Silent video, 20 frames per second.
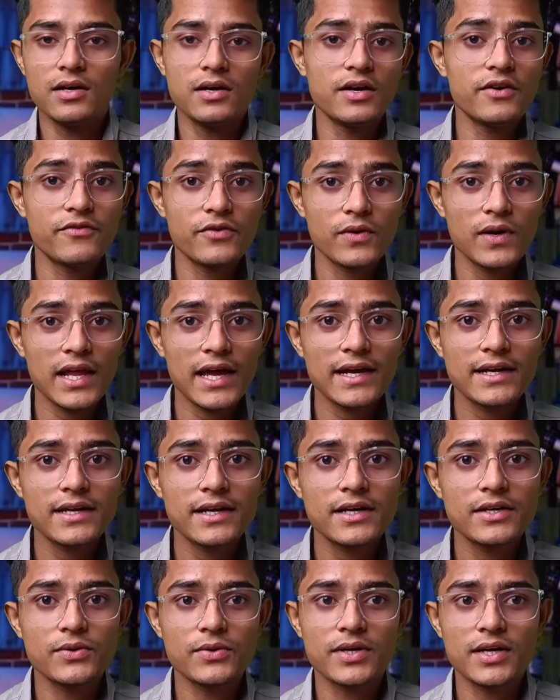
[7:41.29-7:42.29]
If you liked
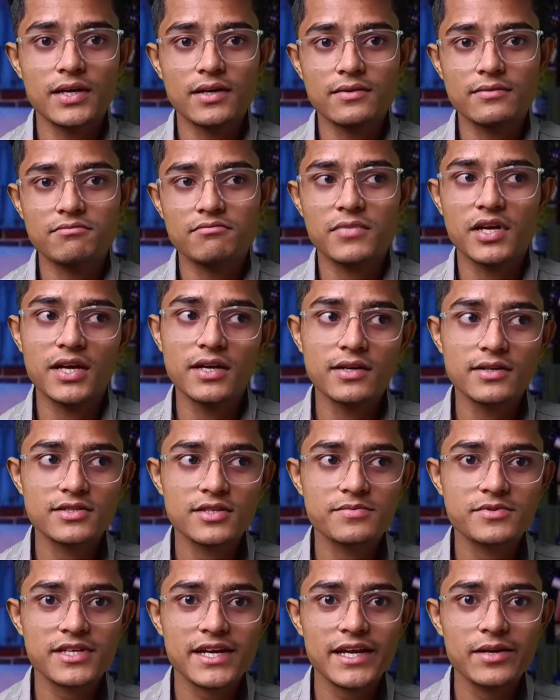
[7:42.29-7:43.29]
it, you can hit a
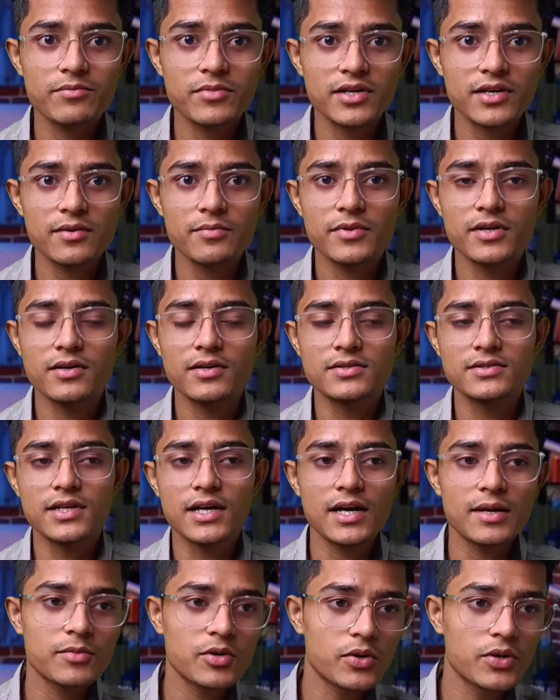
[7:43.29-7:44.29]
subscribe button, because
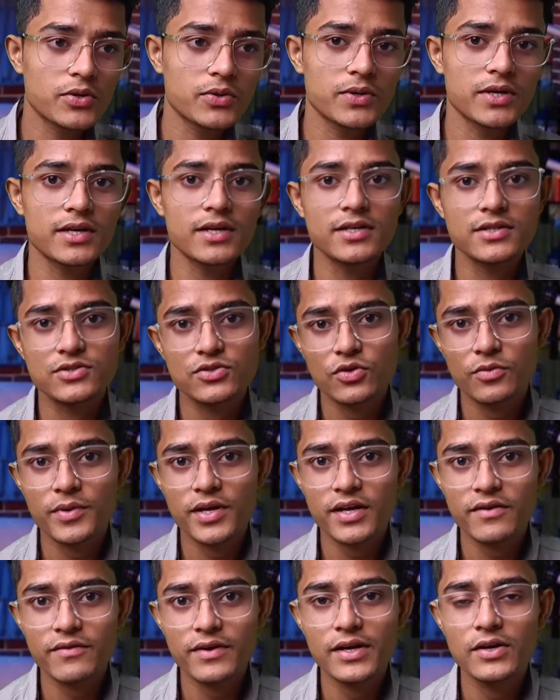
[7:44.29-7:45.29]
I'm going to create so
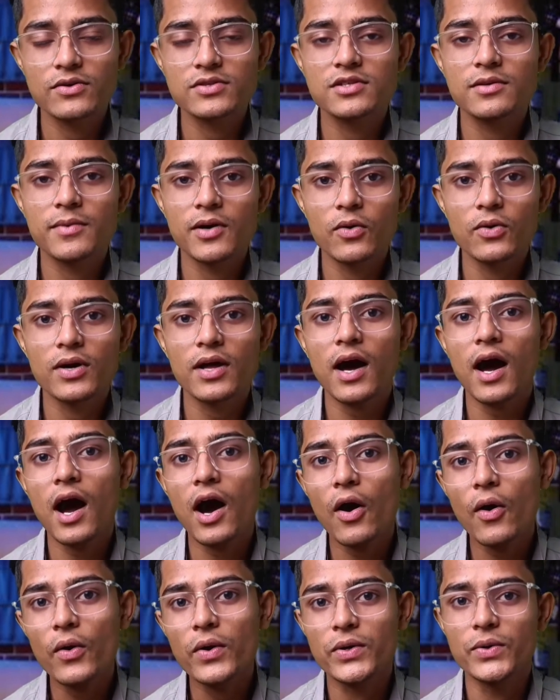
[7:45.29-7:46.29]
many videos about
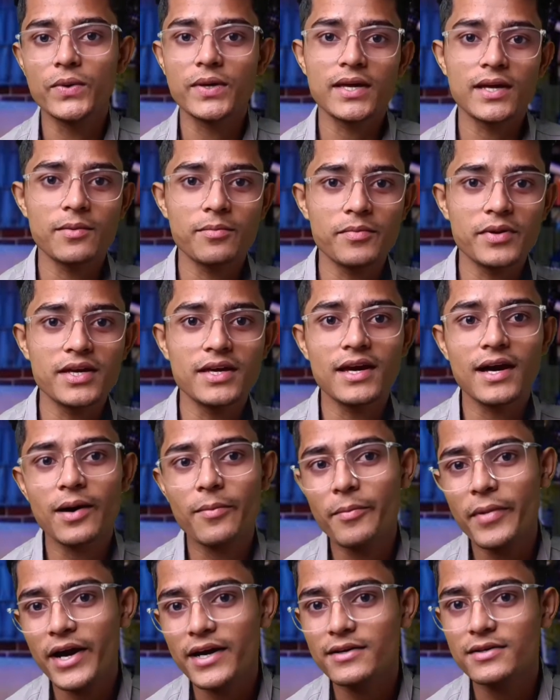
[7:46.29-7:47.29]
how you can be a
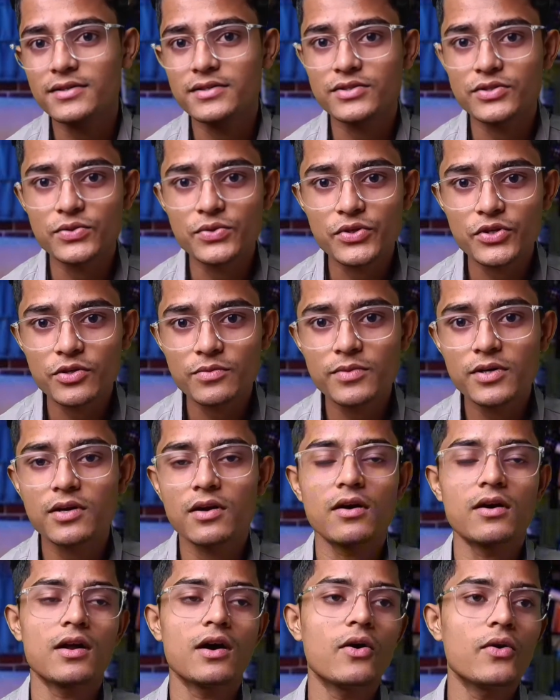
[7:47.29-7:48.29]
better YouTuber,
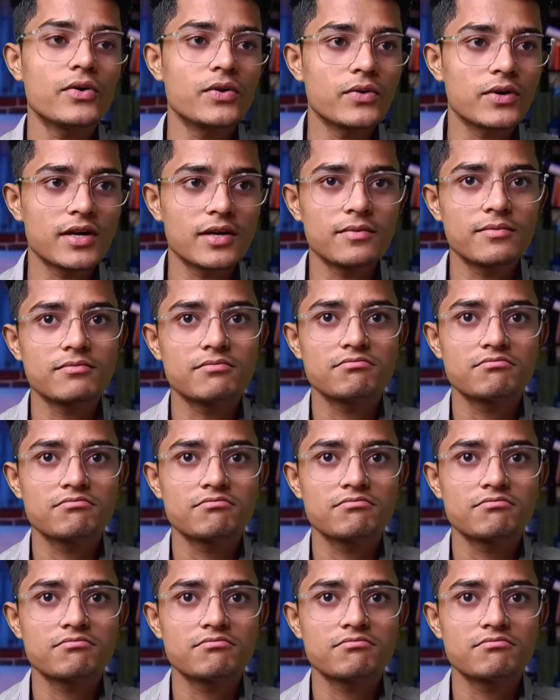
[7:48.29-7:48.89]
or how you can